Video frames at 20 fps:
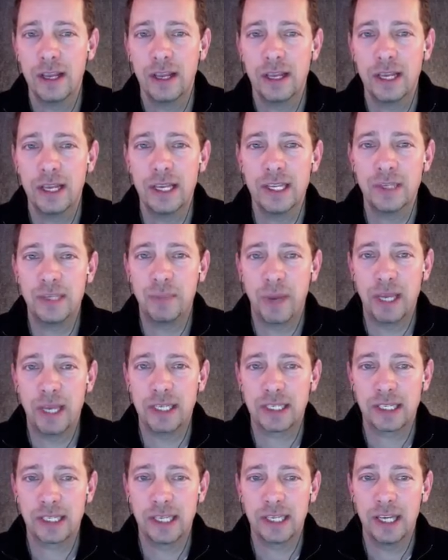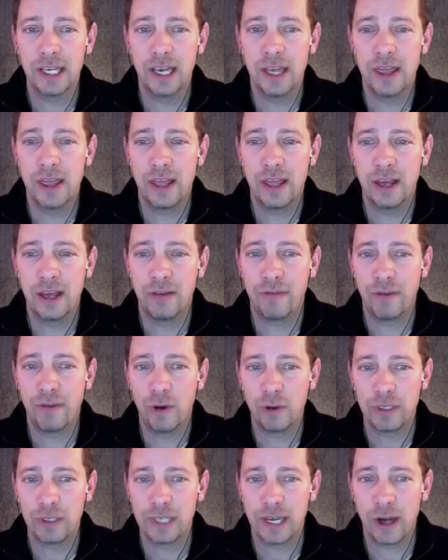is basically the
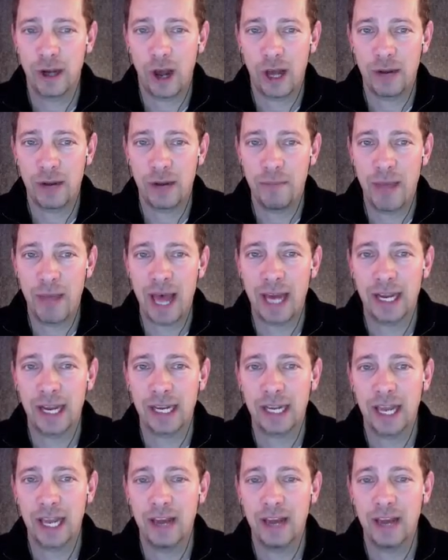folks at Automatic